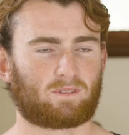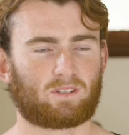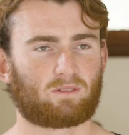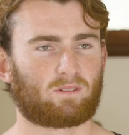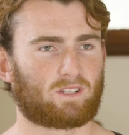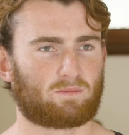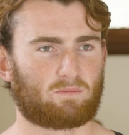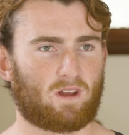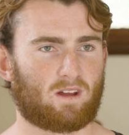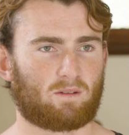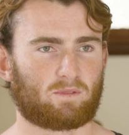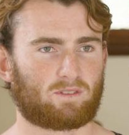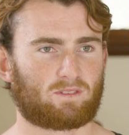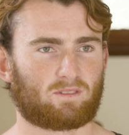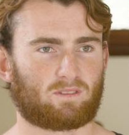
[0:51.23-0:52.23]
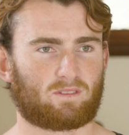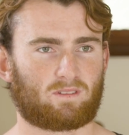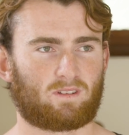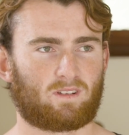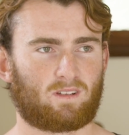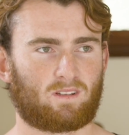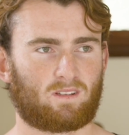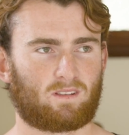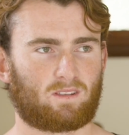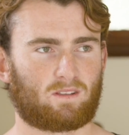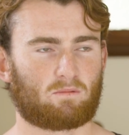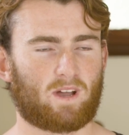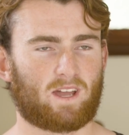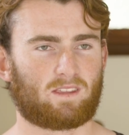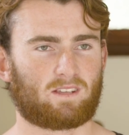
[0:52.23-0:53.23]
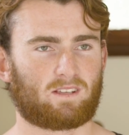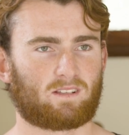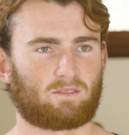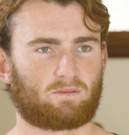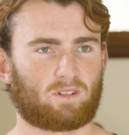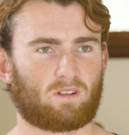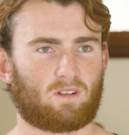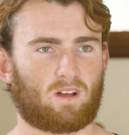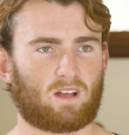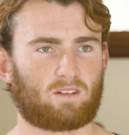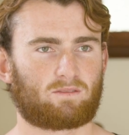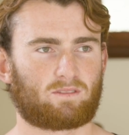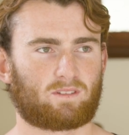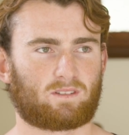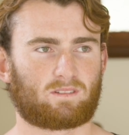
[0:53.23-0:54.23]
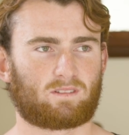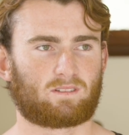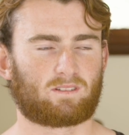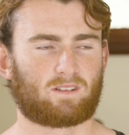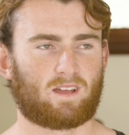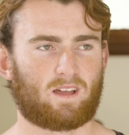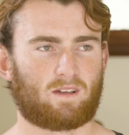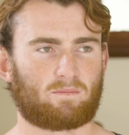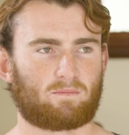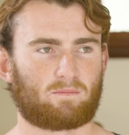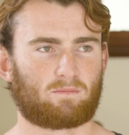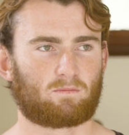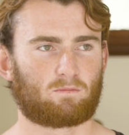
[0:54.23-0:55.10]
little experiments on the way that you live your life and um,